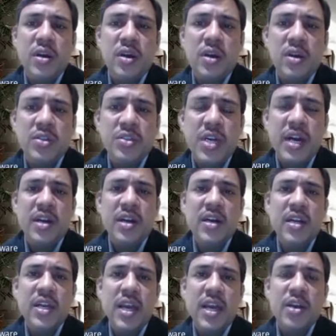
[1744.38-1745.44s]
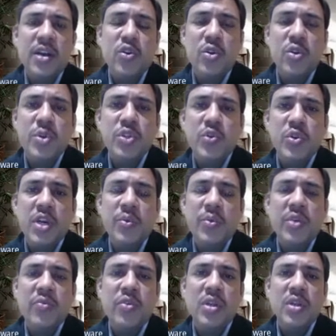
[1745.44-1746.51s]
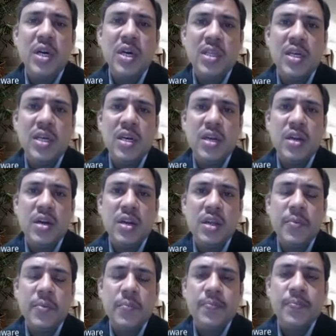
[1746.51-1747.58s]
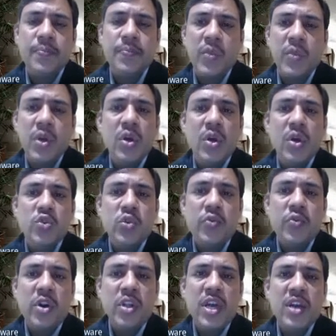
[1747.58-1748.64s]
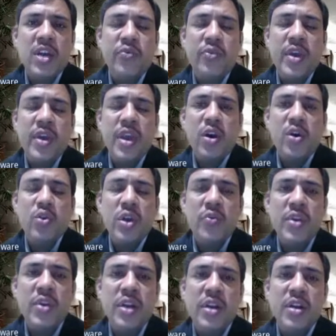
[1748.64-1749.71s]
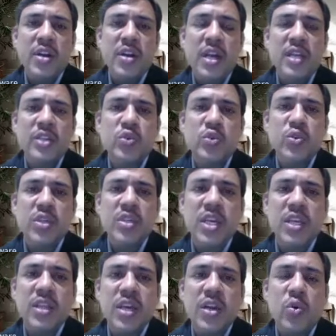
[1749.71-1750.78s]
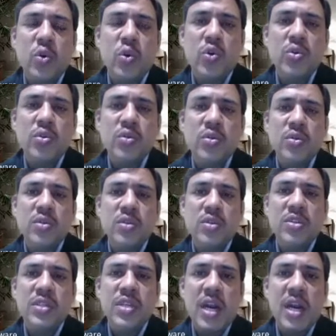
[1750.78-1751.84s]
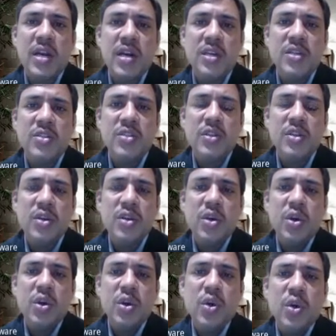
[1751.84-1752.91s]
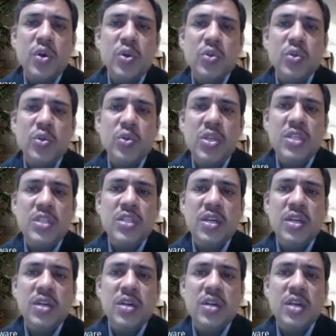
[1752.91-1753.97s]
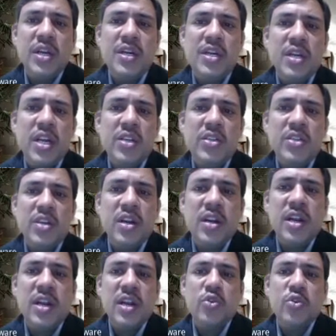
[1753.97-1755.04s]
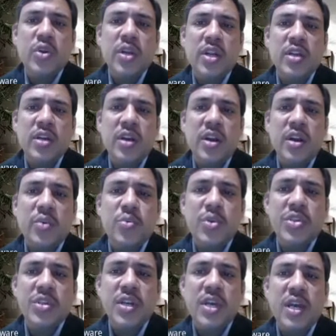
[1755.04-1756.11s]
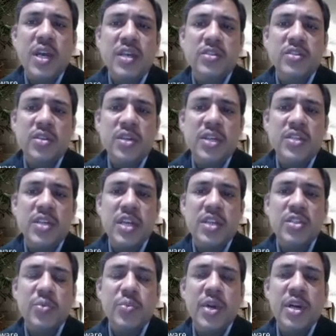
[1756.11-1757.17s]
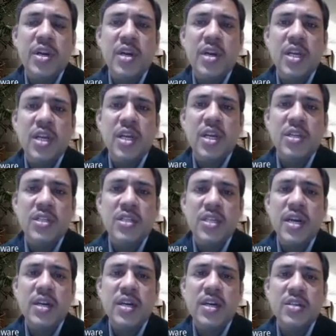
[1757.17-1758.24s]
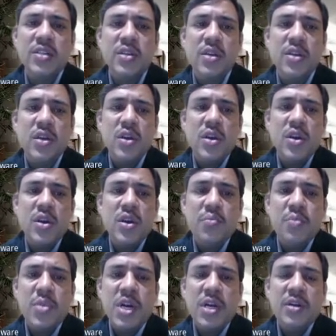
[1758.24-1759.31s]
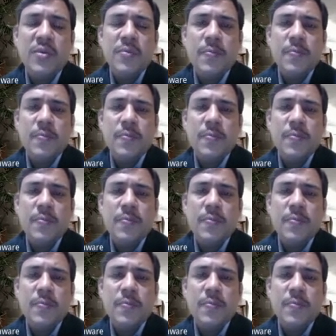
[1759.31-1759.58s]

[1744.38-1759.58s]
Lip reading: standard cannot be suitable for the other country. So for that we have, every country has to design their own standards. So this International Electrotechnical Commission has designed some international standards. But